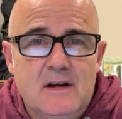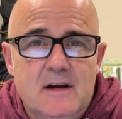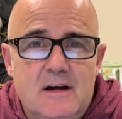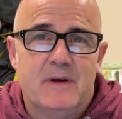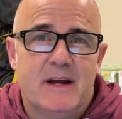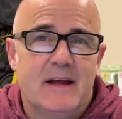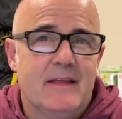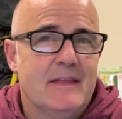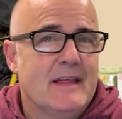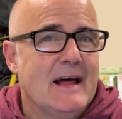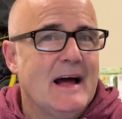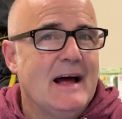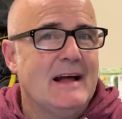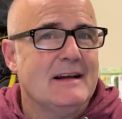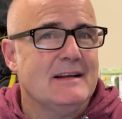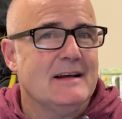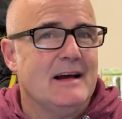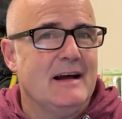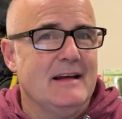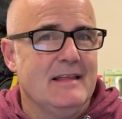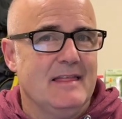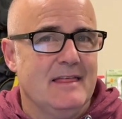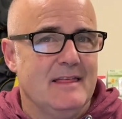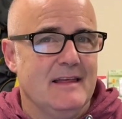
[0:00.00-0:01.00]
and that
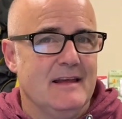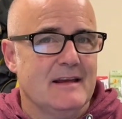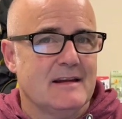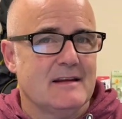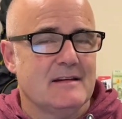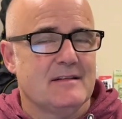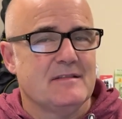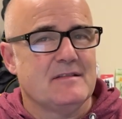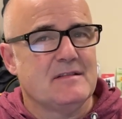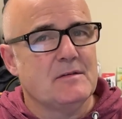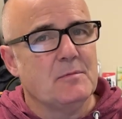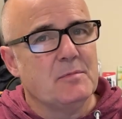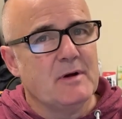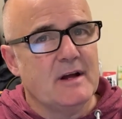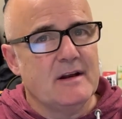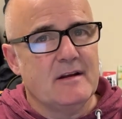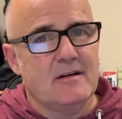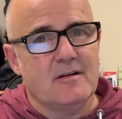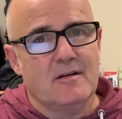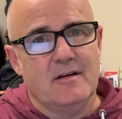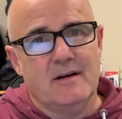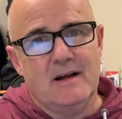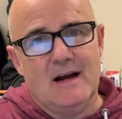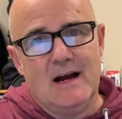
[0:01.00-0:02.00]
I think is depending
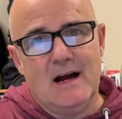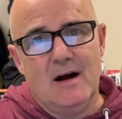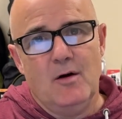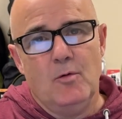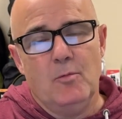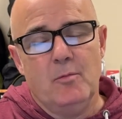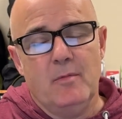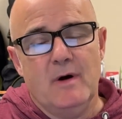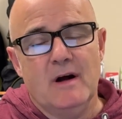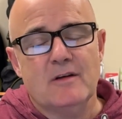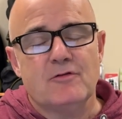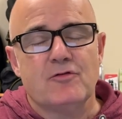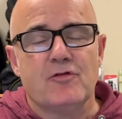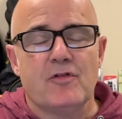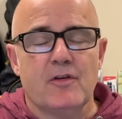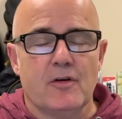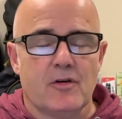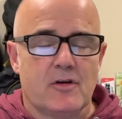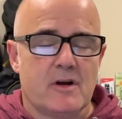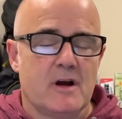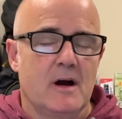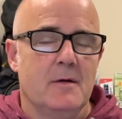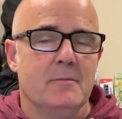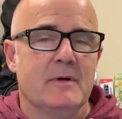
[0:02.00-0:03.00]
on how much they're
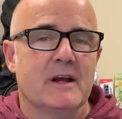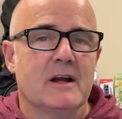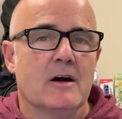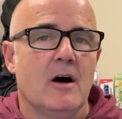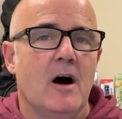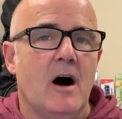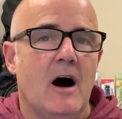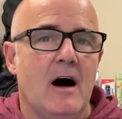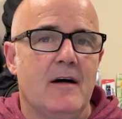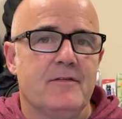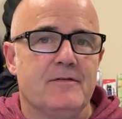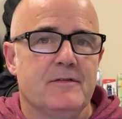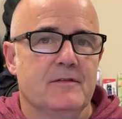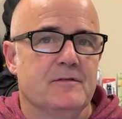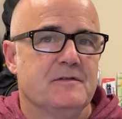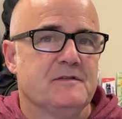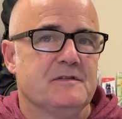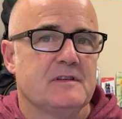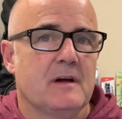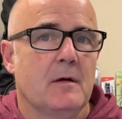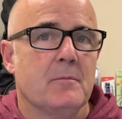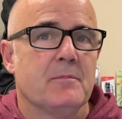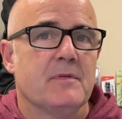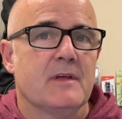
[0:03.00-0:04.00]
coming off of
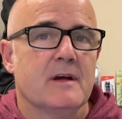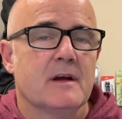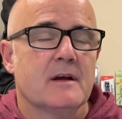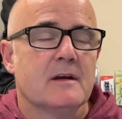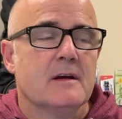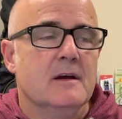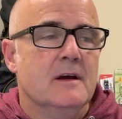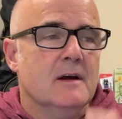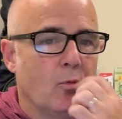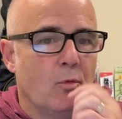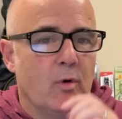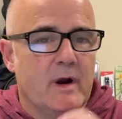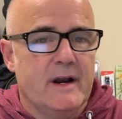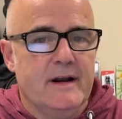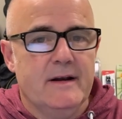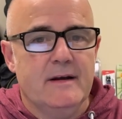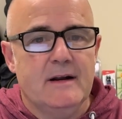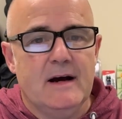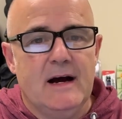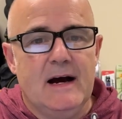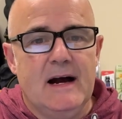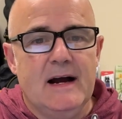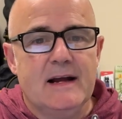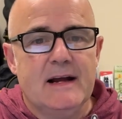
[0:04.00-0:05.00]
something. When
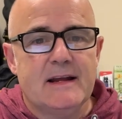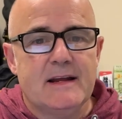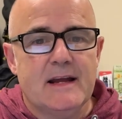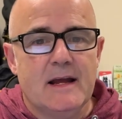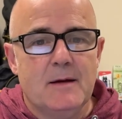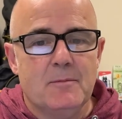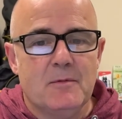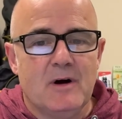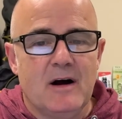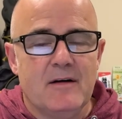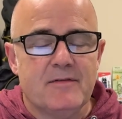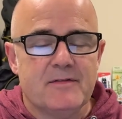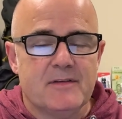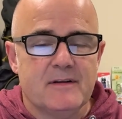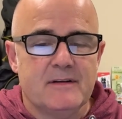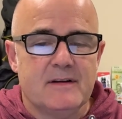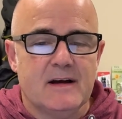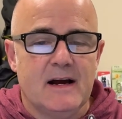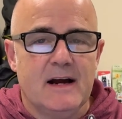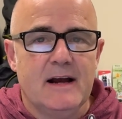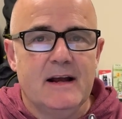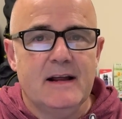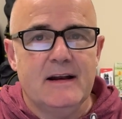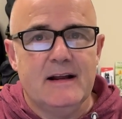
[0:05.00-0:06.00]
I came off the
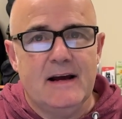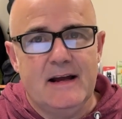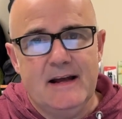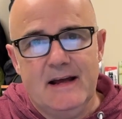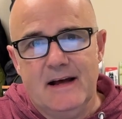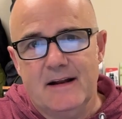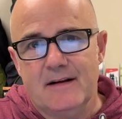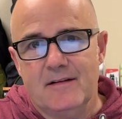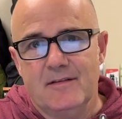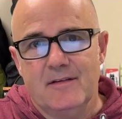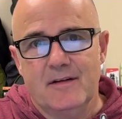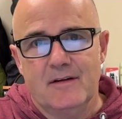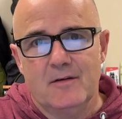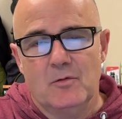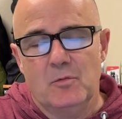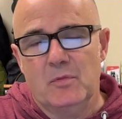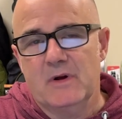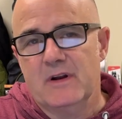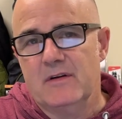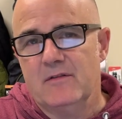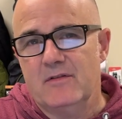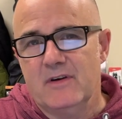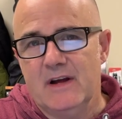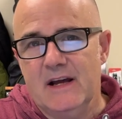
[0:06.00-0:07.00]
diet, I had a little bit
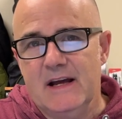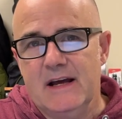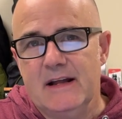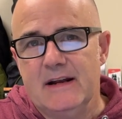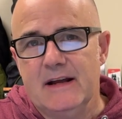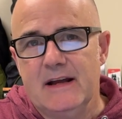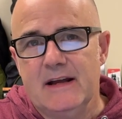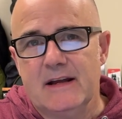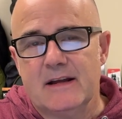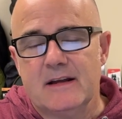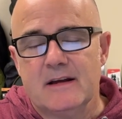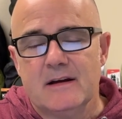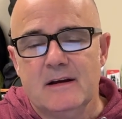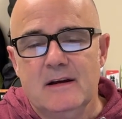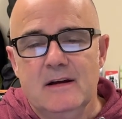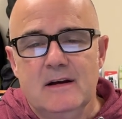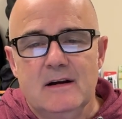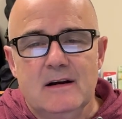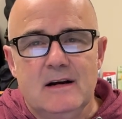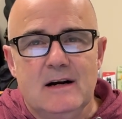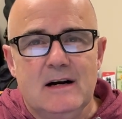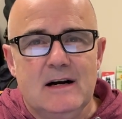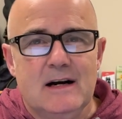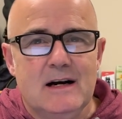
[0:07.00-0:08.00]
of a headache,
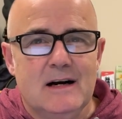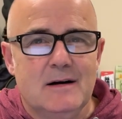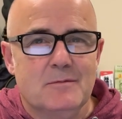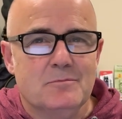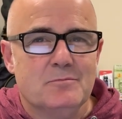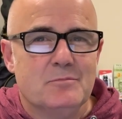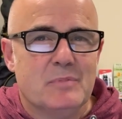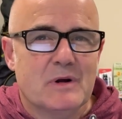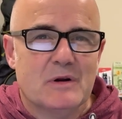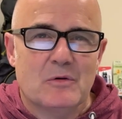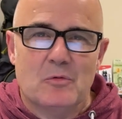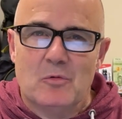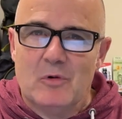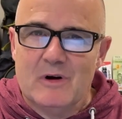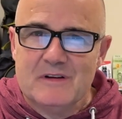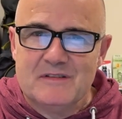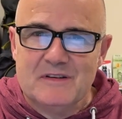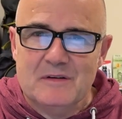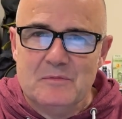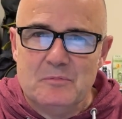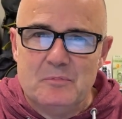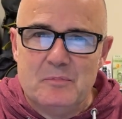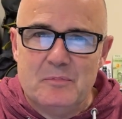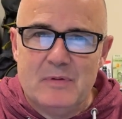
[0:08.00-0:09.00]
but it
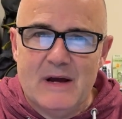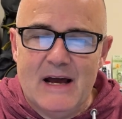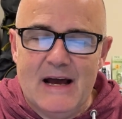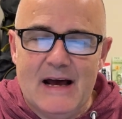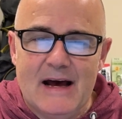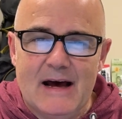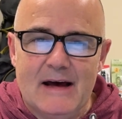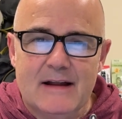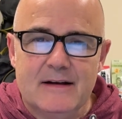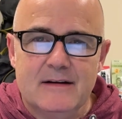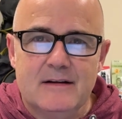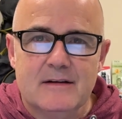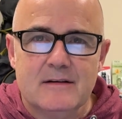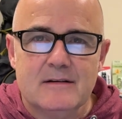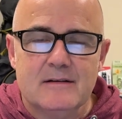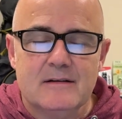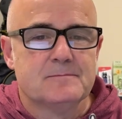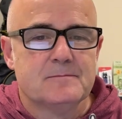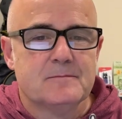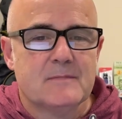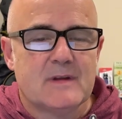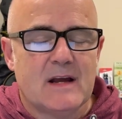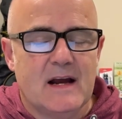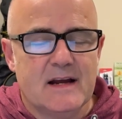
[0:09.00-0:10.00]
wasn't bad.
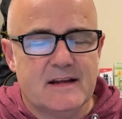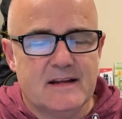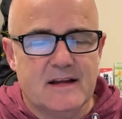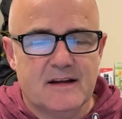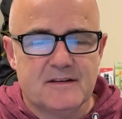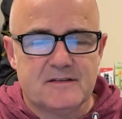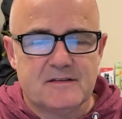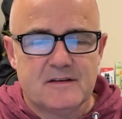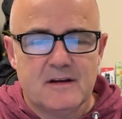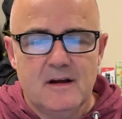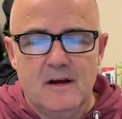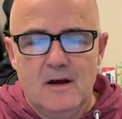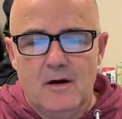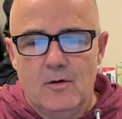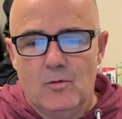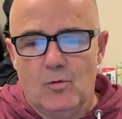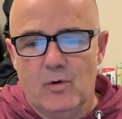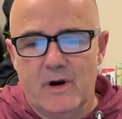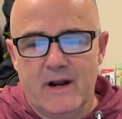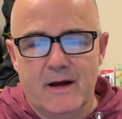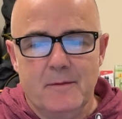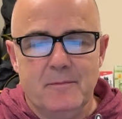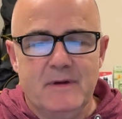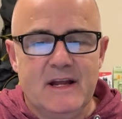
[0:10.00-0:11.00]
I guess what
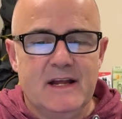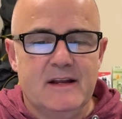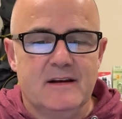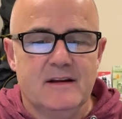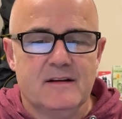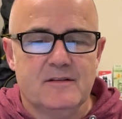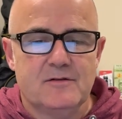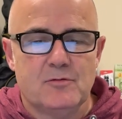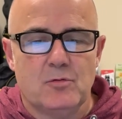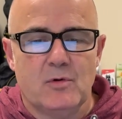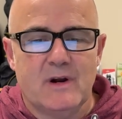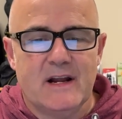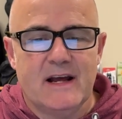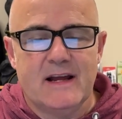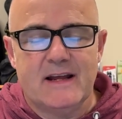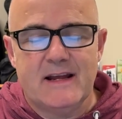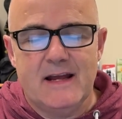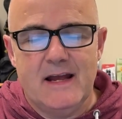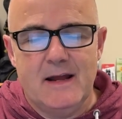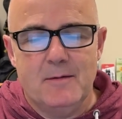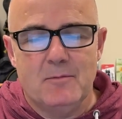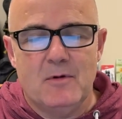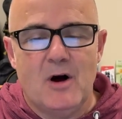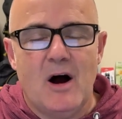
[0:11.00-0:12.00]
I mean is when I
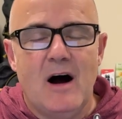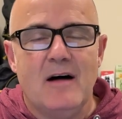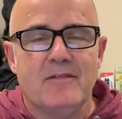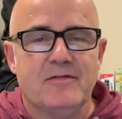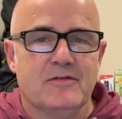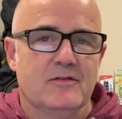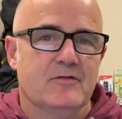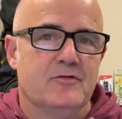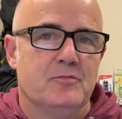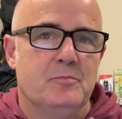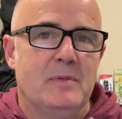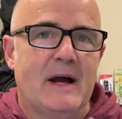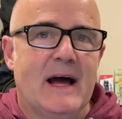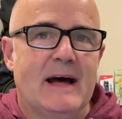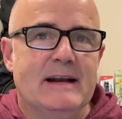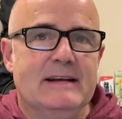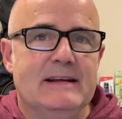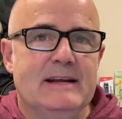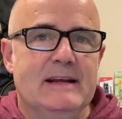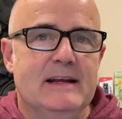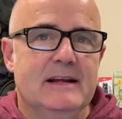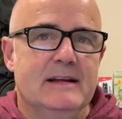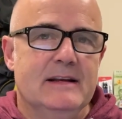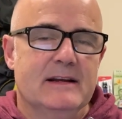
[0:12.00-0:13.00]
came off of bad
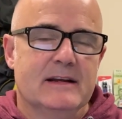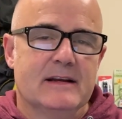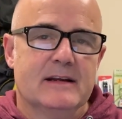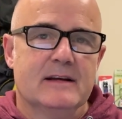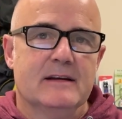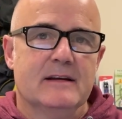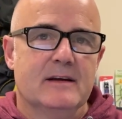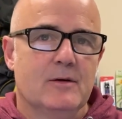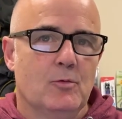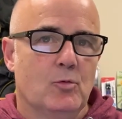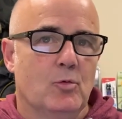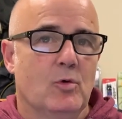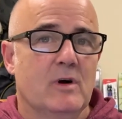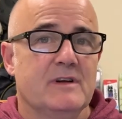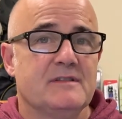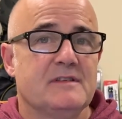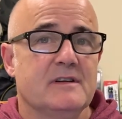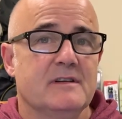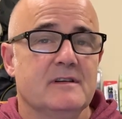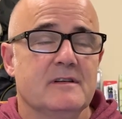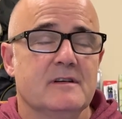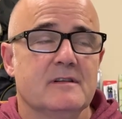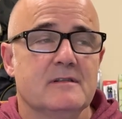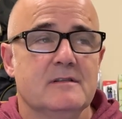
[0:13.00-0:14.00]
eating, it
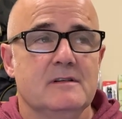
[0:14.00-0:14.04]
wasn't